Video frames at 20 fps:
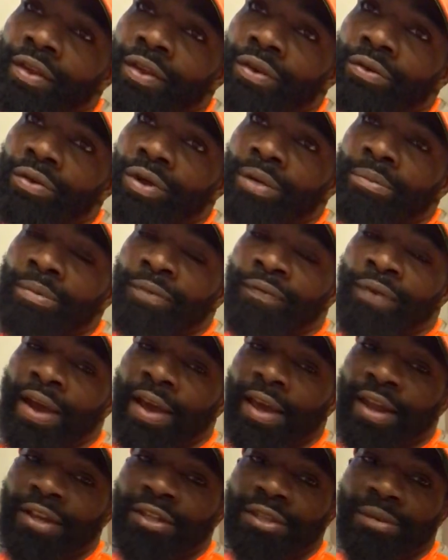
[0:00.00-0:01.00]
Well, before I
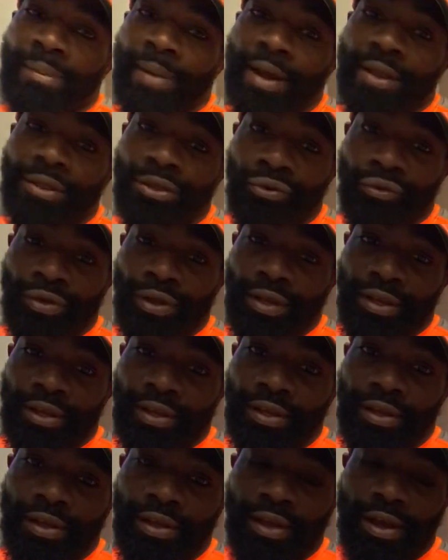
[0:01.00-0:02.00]
get into my three,
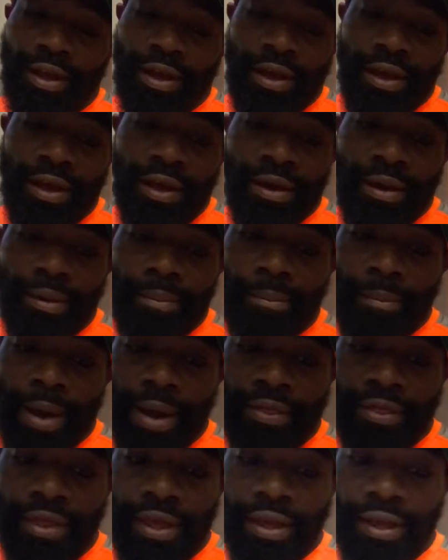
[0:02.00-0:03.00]

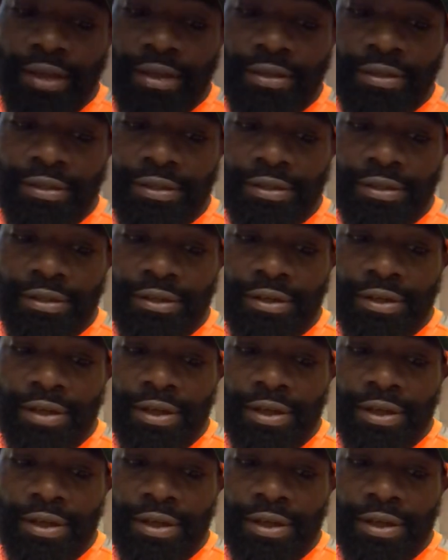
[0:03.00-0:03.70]
my thing is